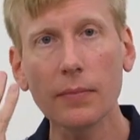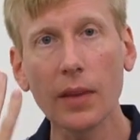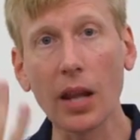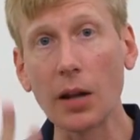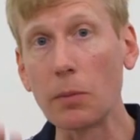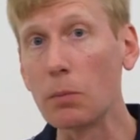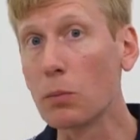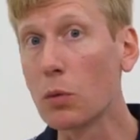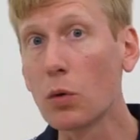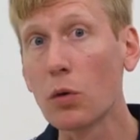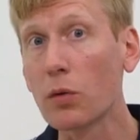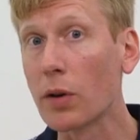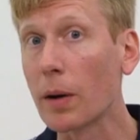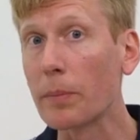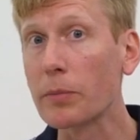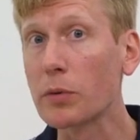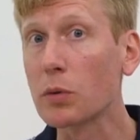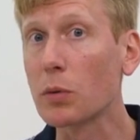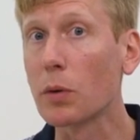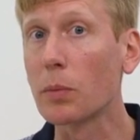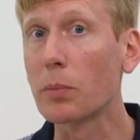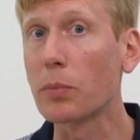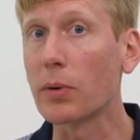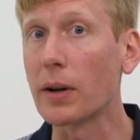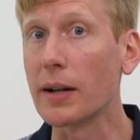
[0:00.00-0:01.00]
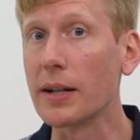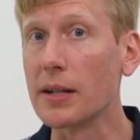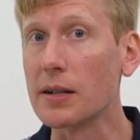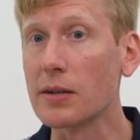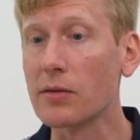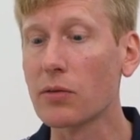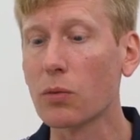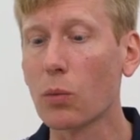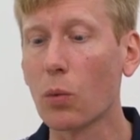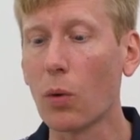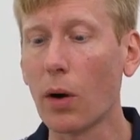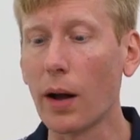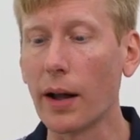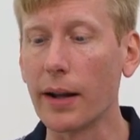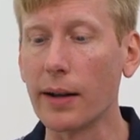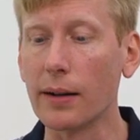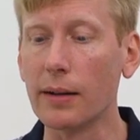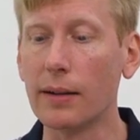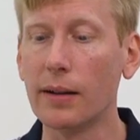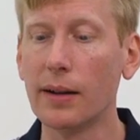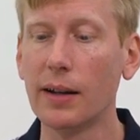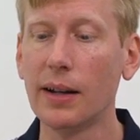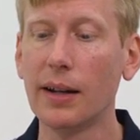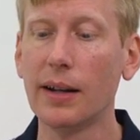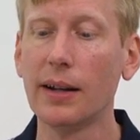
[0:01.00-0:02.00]
Then move up to a price of
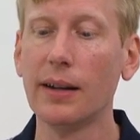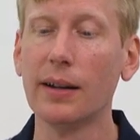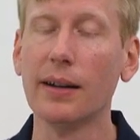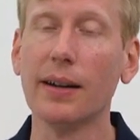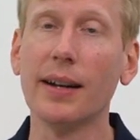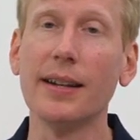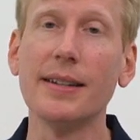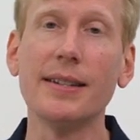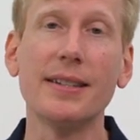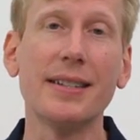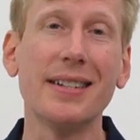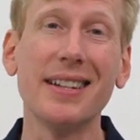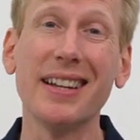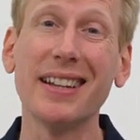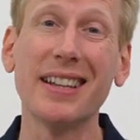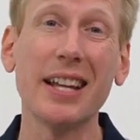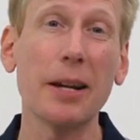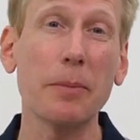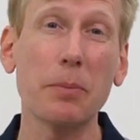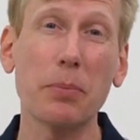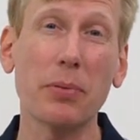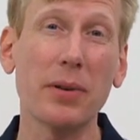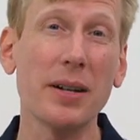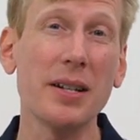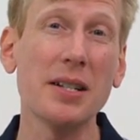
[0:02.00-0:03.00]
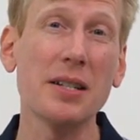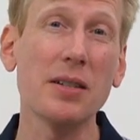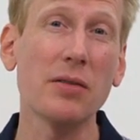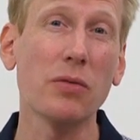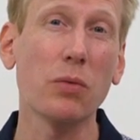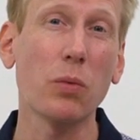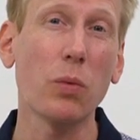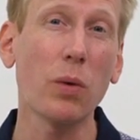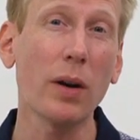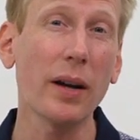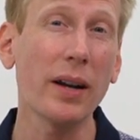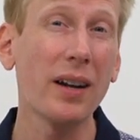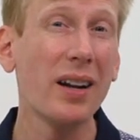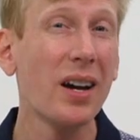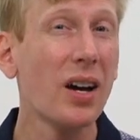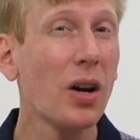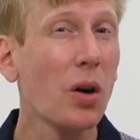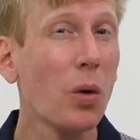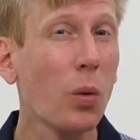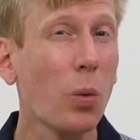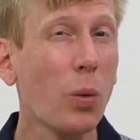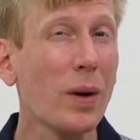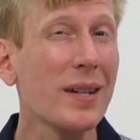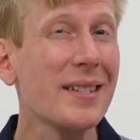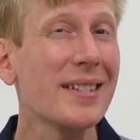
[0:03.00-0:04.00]
1 and see at that price of 1,
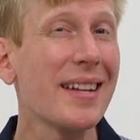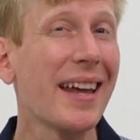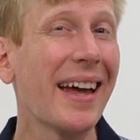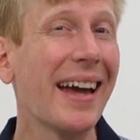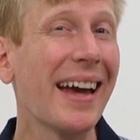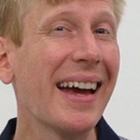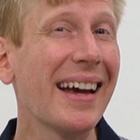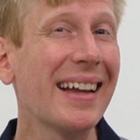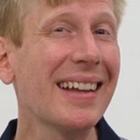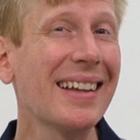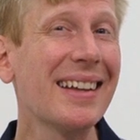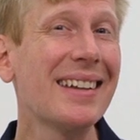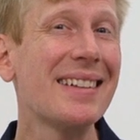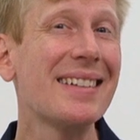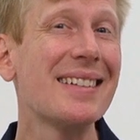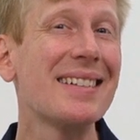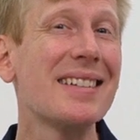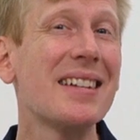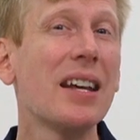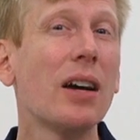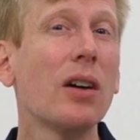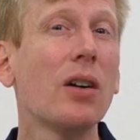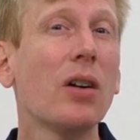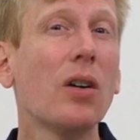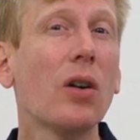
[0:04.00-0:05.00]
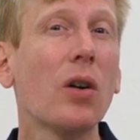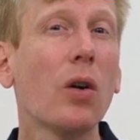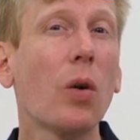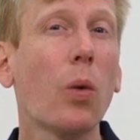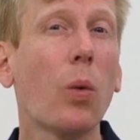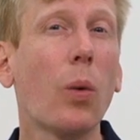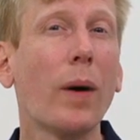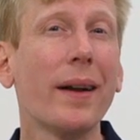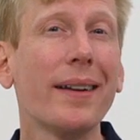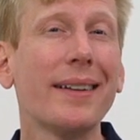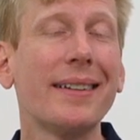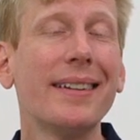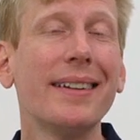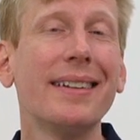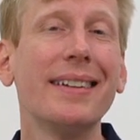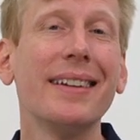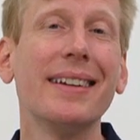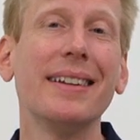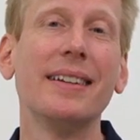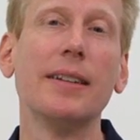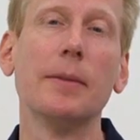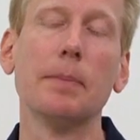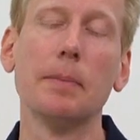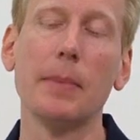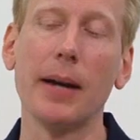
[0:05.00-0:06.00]
what's Helen's
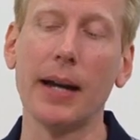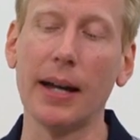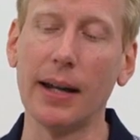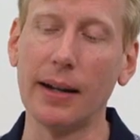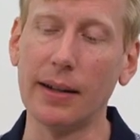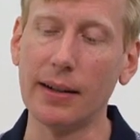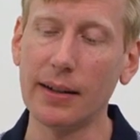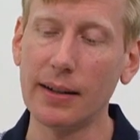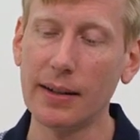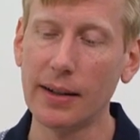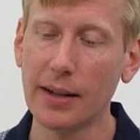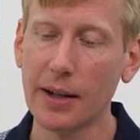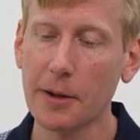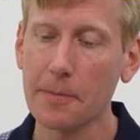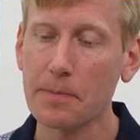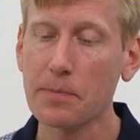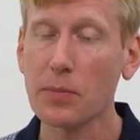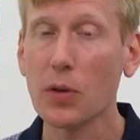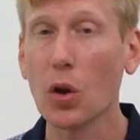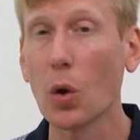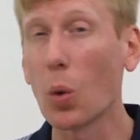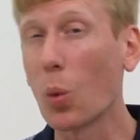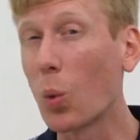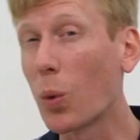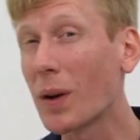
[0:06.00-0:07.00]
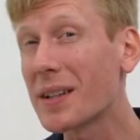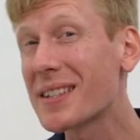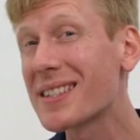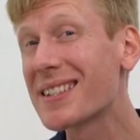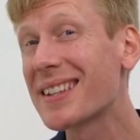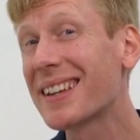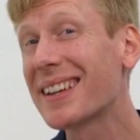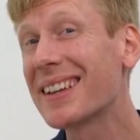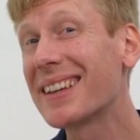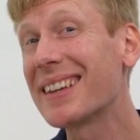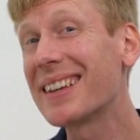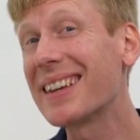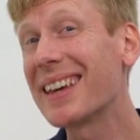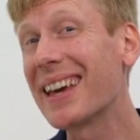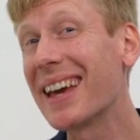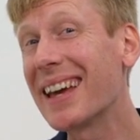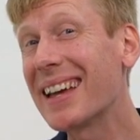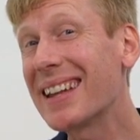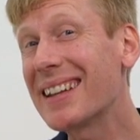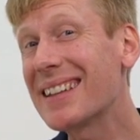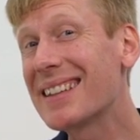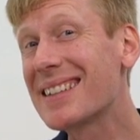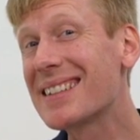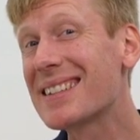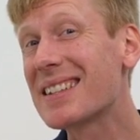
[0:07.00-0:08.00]
quantity demanded, what's
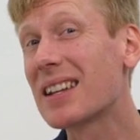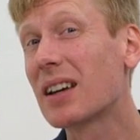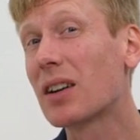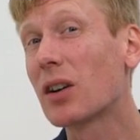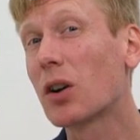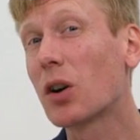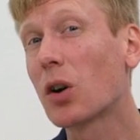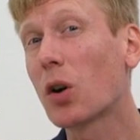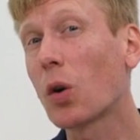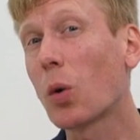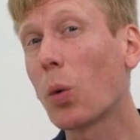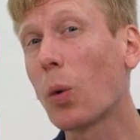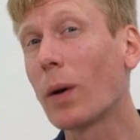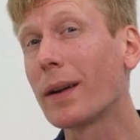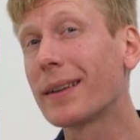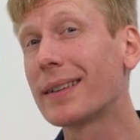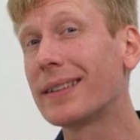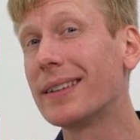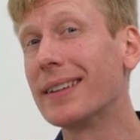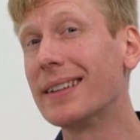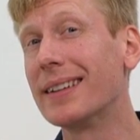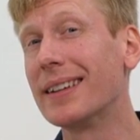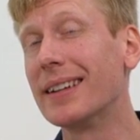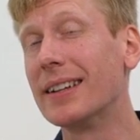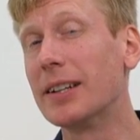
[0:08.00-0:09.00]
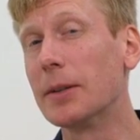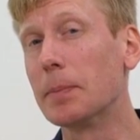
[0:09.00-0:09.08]
Ken's quantity